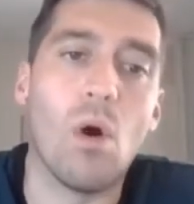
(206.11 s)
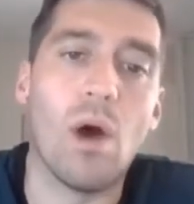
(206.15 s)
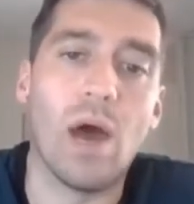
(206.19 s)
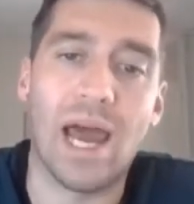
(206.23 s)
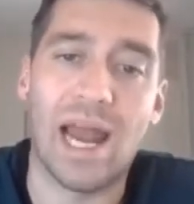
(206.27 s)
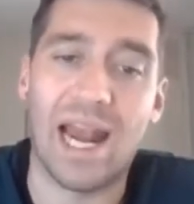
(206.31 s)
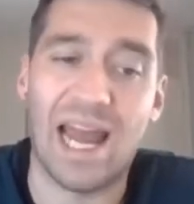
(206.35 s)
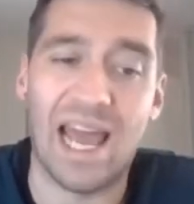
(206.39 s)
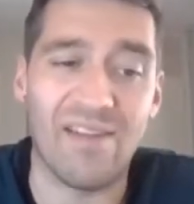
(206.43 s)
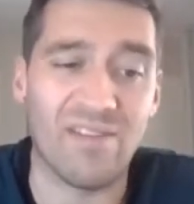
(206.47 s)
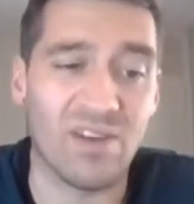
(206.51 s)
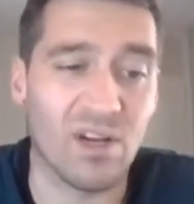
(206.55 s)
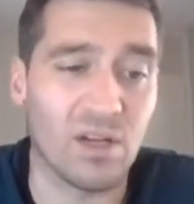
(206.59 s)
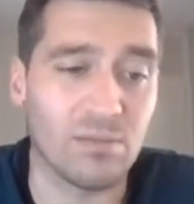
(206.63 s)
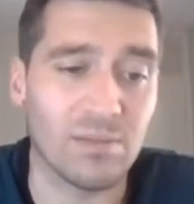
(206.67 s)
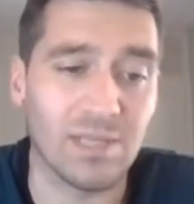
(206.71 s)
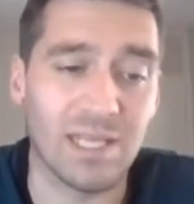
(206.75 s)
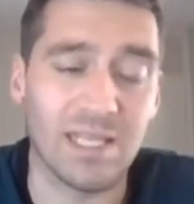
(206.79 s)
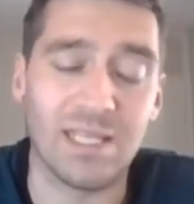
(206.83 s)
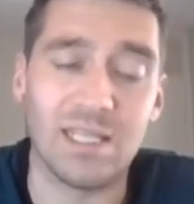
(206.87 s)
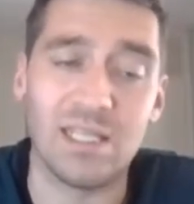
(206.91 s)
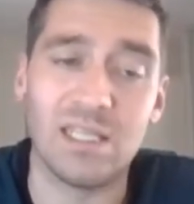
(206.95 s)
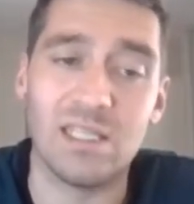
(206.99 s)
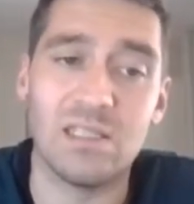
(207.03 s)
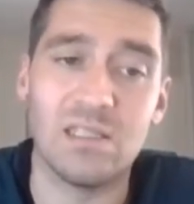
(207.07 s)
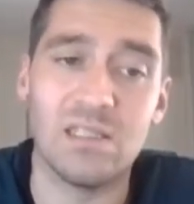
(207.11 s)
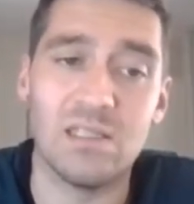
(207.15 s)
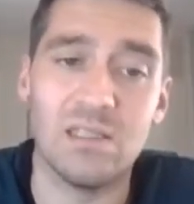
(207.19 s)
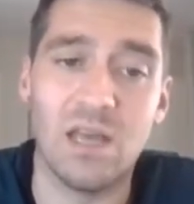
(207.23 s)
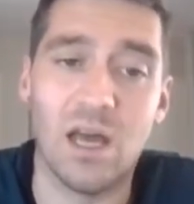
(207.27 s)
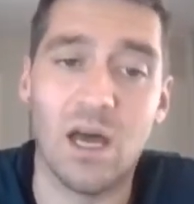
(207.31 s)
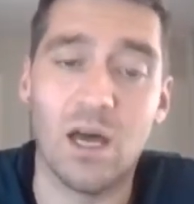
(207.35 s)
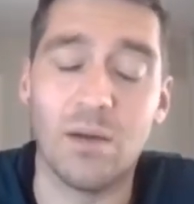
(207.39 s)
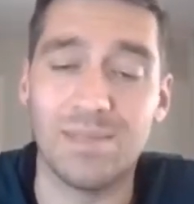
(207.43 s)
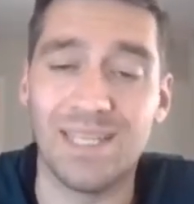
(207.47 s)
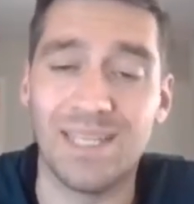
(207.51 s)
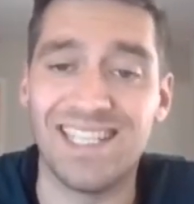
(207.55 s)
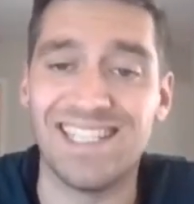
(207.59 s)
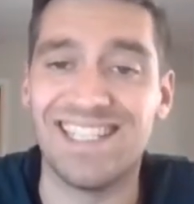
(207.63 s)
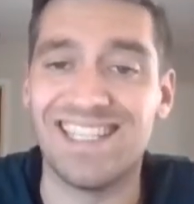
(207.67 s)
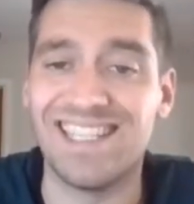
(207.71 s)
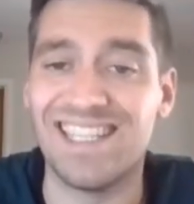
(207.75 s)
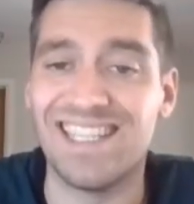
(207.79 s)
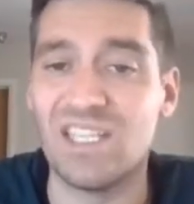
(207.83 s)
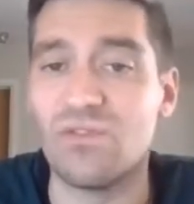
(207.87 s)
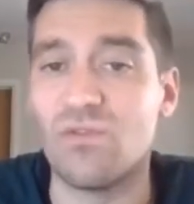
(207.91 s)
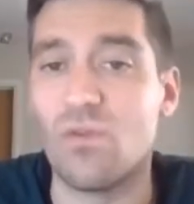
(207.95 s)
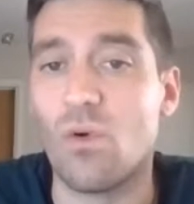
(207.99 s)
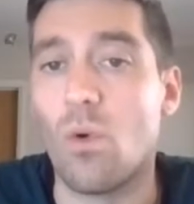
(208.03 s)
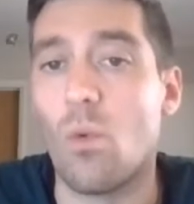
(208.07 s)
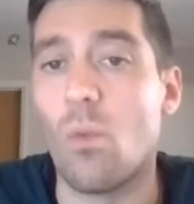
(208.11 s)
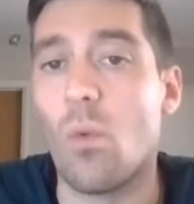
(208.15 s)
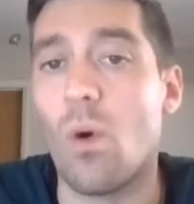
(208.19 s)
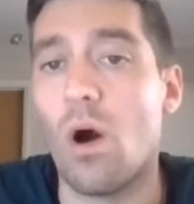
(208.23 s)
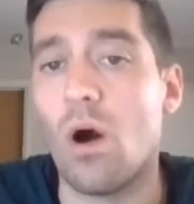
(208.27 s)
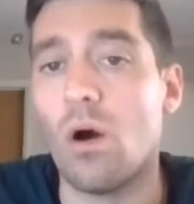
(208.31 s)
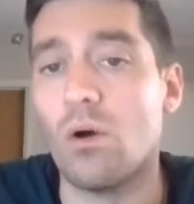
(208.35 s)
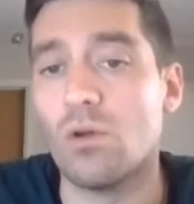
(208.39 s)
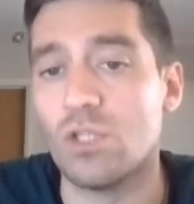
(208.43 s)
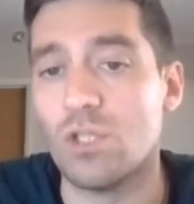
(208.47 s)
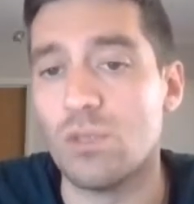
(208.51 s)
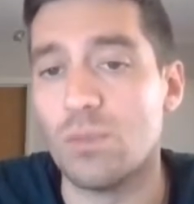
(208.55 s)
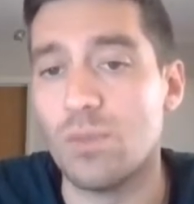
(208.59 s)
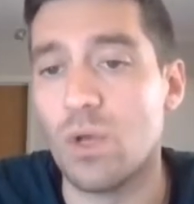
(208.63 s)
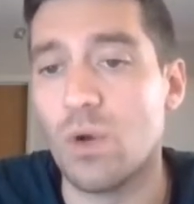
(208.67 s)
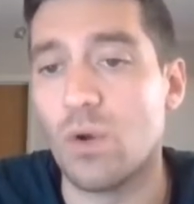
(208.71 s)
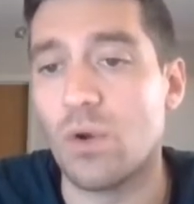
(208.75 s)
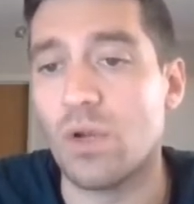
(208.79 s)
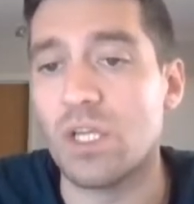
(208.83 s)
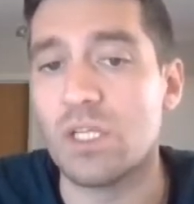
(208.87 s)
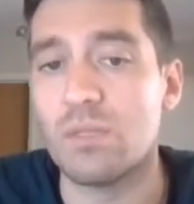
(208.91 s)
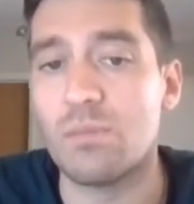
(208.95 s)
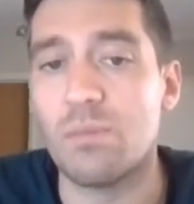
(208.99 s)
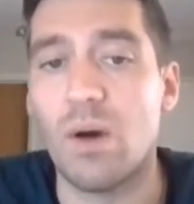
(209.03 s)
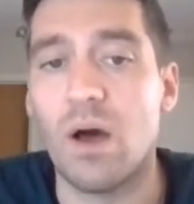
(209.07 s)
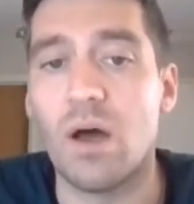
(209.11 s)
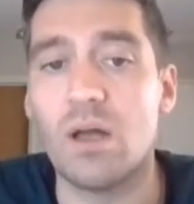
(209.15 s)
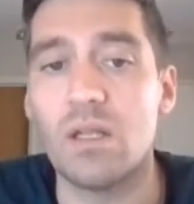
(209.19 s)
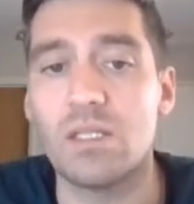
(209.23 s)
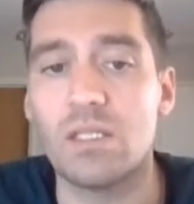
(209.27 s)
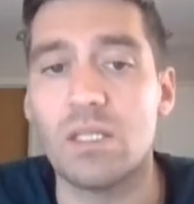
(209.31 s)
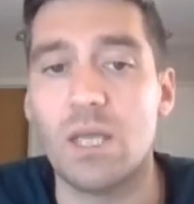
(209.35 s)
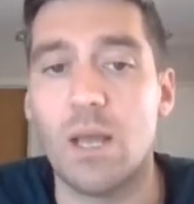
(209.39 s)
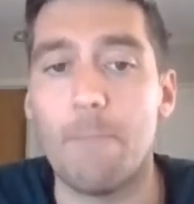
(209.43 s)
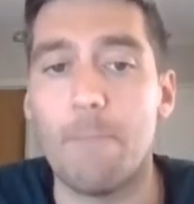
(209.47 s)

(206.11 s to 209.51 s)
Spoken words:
and I haven't updated this for a while, to be honest, but